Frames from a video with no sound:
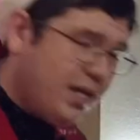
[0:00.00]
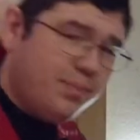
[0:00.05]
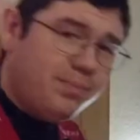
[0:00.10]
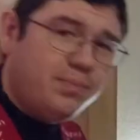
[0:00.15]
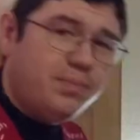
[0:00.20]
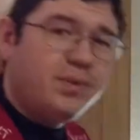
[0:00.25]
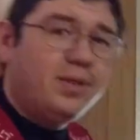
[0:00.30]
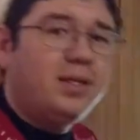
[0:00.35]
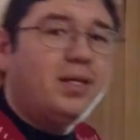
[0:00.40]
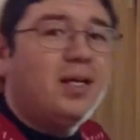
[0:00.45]

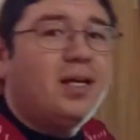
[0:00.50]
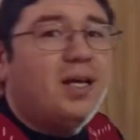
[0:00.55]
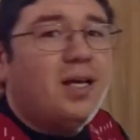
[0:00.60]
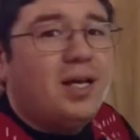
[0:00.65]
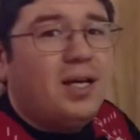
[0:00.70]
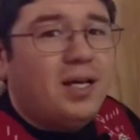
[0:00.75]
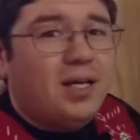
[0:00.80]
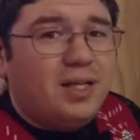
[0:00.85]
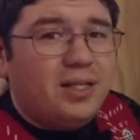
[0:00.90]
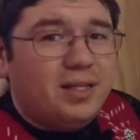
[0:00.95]
game
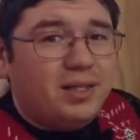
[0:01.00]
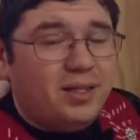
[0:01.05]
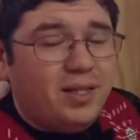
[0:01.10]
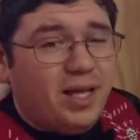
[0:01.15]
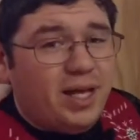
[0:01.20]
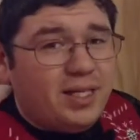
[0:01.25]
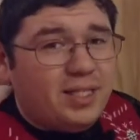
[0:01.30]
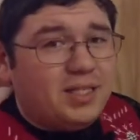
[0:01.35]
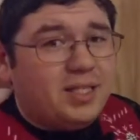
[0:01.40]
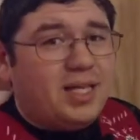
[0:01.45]

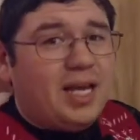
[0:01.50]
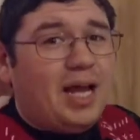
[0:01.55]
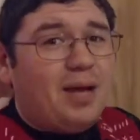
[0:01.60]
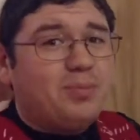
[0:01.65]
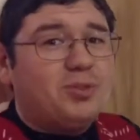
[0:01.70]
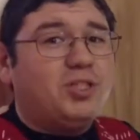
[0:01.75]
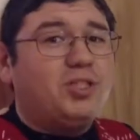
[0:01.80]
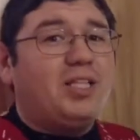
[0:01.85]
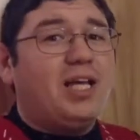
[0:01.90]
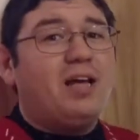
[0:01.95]
that
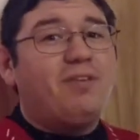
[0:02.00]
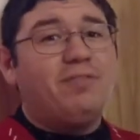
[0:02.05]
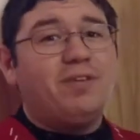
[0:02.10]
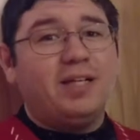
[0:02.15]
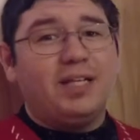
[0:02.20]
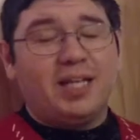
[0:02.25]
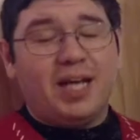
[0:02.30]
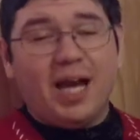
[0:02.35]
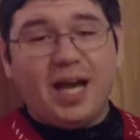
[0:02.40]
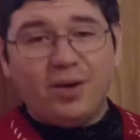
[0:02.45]
captures
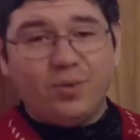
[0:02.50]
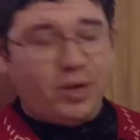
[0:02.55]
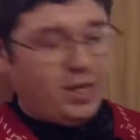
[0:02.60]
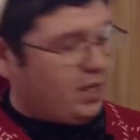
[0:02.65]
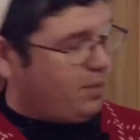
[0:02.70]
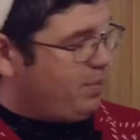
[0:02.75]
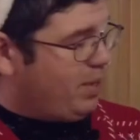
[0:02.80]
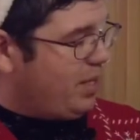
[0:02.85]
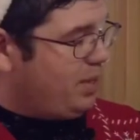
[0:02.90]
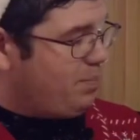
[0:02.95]
that feeling, I
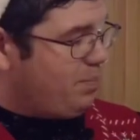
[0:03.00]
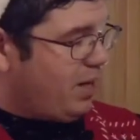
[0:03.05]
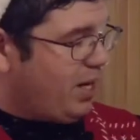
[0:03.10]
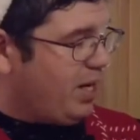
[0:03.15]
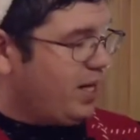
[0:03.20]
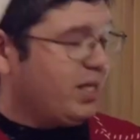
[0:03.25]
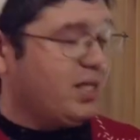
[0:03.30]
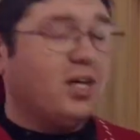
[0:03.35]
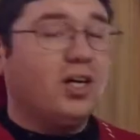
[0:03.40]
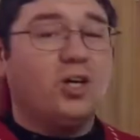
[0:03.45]
recommend
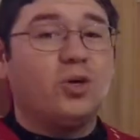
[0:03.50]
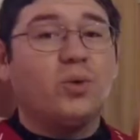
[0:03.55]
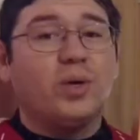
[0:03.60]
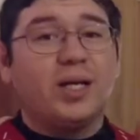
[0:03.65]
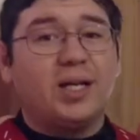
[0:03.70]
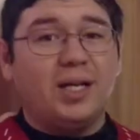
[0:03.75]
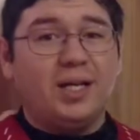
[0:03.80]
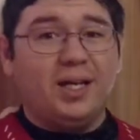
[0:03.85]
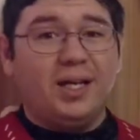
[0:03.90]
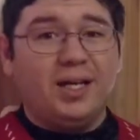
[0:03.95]
buying
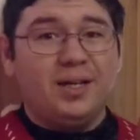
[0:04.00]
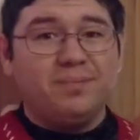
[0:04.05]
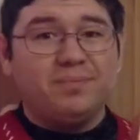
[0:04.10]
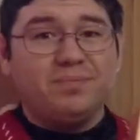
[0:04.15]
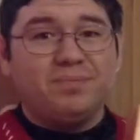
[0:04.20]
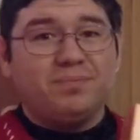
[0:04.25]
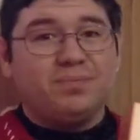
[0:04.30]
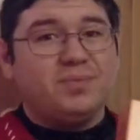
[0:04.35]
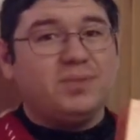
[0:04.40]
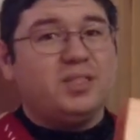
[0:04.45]
Agricola.
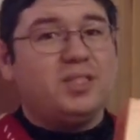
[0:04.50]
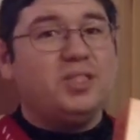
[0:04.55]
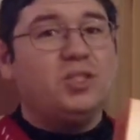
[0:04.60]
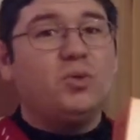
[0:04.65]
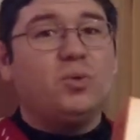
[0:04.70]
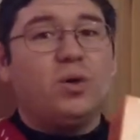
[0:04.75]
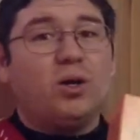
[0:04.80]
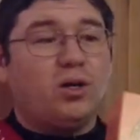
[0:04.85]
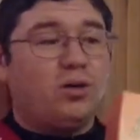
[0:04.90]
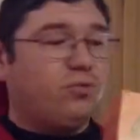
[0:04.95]

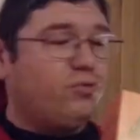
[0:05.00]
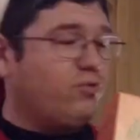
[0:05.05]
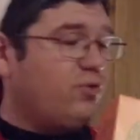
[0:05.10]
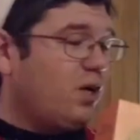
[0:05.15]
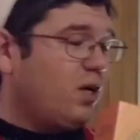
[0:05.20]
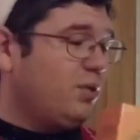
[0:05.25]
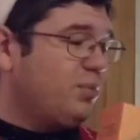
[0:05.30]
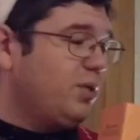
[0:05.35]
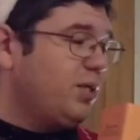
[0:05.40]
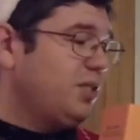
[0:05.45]
You are
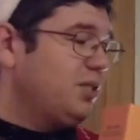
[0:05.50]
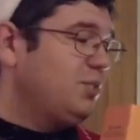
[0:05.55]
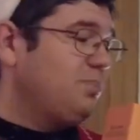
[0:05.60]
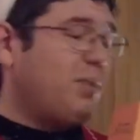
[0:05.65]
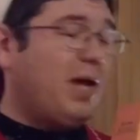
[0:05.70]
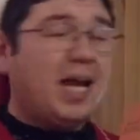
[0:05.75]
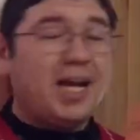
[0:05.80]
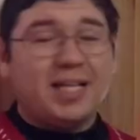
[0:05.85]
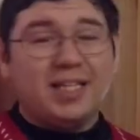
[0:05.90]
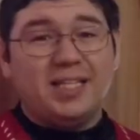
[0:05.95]
farmers
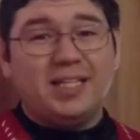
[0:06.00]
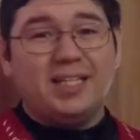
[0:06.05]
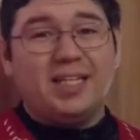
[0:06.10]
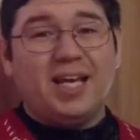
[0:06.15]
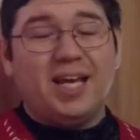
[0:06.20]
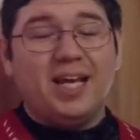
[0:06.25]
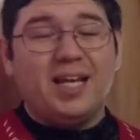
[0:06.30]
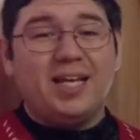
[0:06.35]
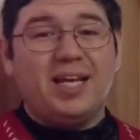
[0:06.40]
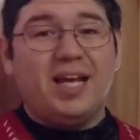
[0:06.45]
back in the
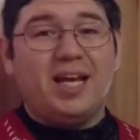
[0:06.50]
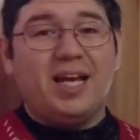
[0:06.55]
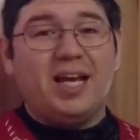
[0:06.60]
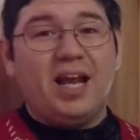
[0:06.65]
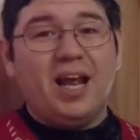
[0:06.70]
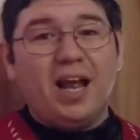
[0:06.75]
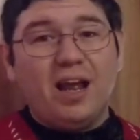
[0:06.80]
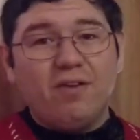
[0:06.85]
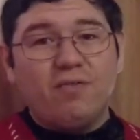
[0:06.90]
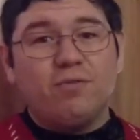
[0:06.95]
day
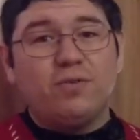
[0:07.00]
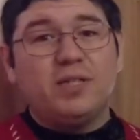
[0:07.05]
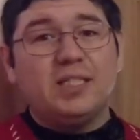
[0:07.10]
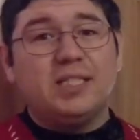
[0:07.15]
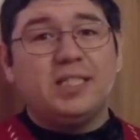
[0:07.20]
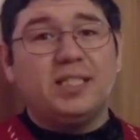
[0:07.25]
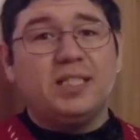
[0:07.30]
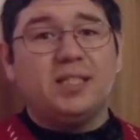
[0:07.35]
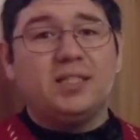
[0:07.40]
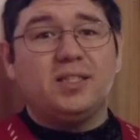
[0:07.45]
and
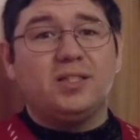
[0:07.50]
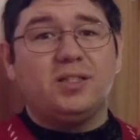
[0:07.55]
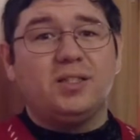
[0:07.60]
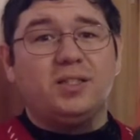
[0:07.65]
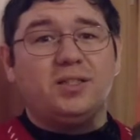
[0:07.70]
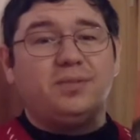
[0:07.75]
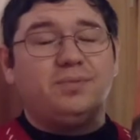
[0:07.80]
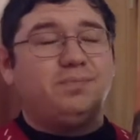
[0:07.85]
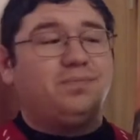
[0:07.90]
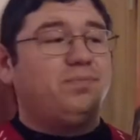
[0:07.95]
every
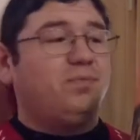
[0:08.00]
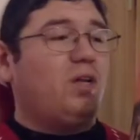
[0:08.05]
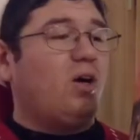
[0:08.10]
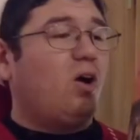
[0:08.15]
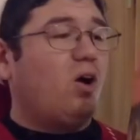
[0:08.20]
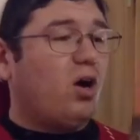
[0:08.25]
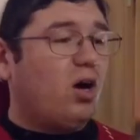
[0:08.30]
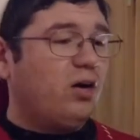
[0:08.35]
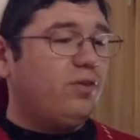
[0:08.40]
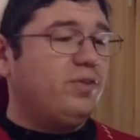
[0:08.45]
single
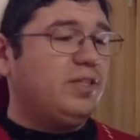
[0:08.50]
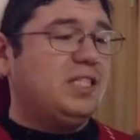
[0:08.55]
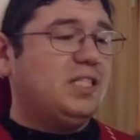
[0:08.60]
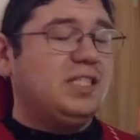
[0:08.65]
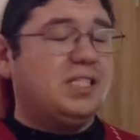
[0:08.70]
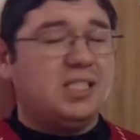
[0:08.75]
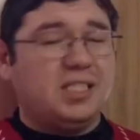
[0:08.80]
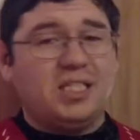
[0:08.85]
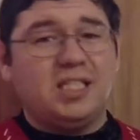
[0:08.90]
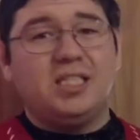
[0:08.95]

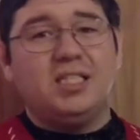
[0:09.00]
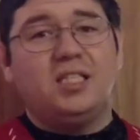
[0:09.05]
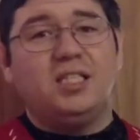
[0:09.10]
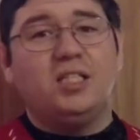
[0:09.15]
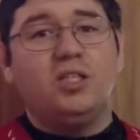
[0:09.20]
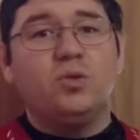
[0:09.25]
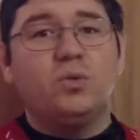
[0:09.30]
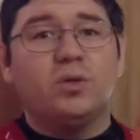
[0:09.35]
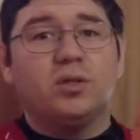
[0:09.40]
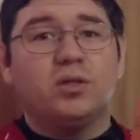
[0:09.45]
harvest
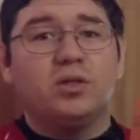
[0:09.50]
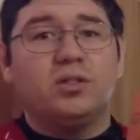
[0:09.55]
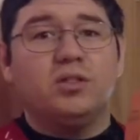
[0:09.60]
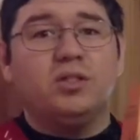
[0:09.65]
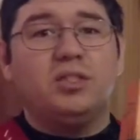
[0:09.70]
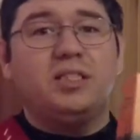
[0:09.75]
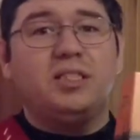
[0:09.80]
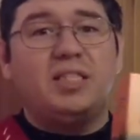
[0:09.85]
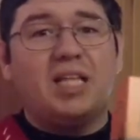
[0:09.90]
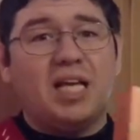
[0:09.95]
season you
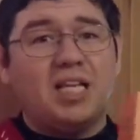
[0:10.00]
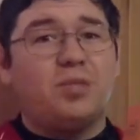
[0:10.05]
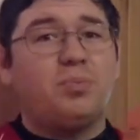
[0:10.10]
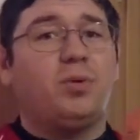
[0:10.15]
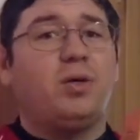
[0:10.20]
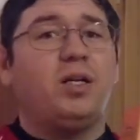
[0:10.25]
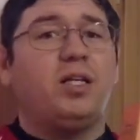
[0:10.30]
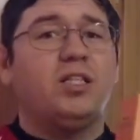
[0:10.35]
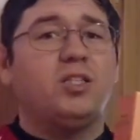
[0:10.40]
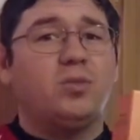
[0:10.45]
were
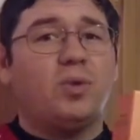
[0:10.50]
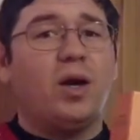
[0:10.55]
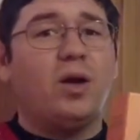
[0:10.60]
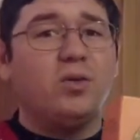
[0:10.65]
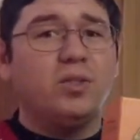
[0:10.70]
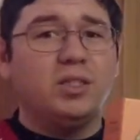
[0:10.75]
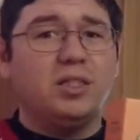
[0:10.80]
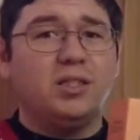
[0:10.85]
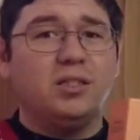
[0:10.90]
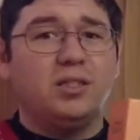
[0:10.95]
desperately
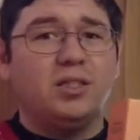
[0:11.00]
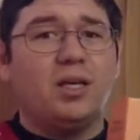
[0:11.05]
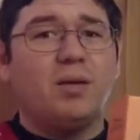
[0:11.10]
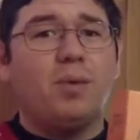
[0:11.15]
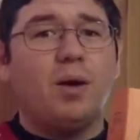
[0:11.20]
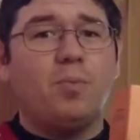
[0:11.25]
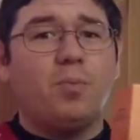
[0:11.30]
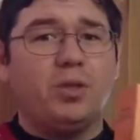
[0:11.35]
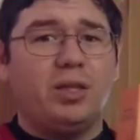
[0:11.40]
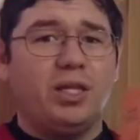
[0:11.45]
scrounging to
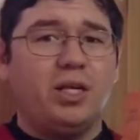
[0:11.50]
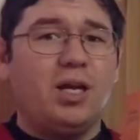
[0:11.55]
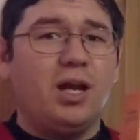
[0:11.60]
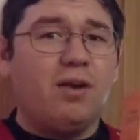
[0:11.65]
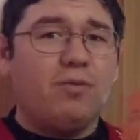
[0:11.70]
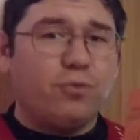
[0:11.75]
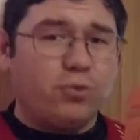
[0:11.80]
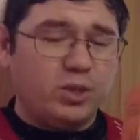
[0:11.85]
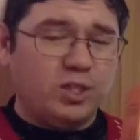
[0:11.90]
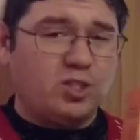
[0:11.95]
come up with
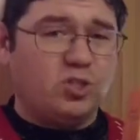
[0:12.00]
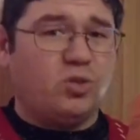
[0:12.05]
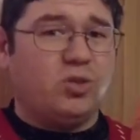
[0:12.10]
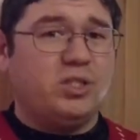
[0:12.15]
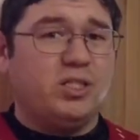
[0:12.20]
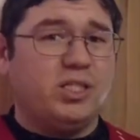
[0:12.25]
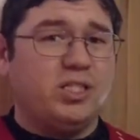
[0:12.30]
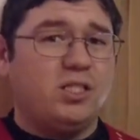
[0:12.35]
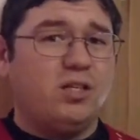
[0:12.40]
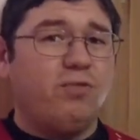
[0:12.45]
enough
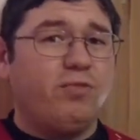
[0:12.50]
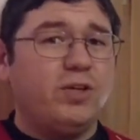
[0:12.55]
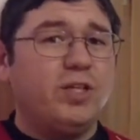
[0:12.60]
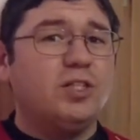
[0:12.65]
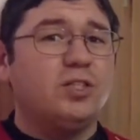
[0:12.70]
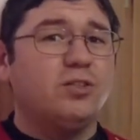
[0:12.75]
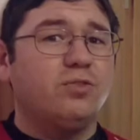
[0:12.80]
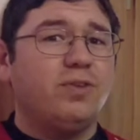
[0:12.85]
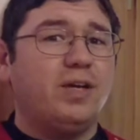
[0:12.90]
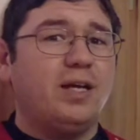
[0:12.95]
resources to
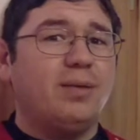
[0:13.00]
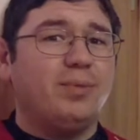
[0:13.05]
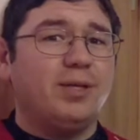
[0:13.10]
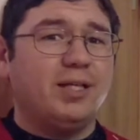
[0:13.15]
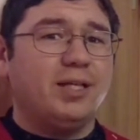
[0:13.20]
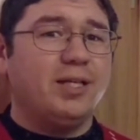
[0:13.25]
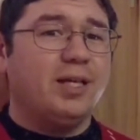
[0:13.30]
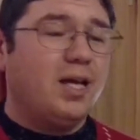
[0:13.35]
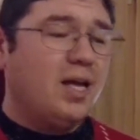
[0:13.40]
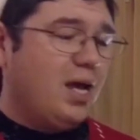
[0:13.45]
feed your
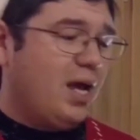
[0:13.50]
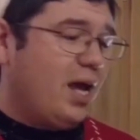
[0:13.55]
family.